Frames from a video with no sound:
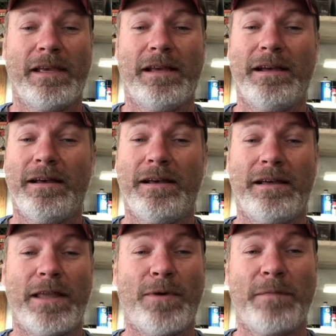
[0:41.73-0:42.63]
Uh,
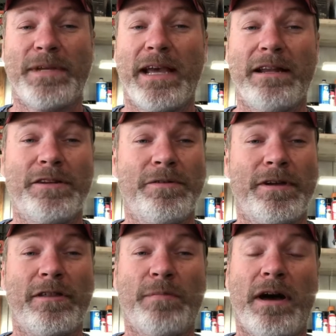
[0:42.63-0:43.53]
they wound up taking it to
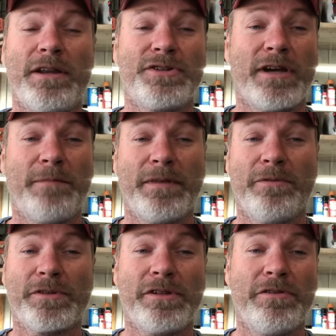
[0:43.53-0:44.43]
another body shop that
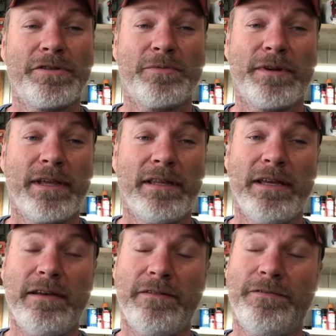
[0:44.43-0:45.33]
was close to where they
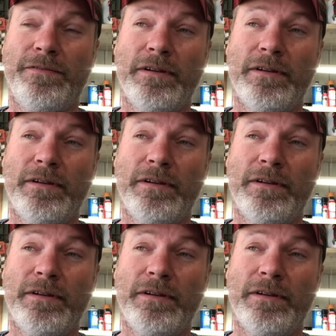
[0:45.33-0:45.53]
live.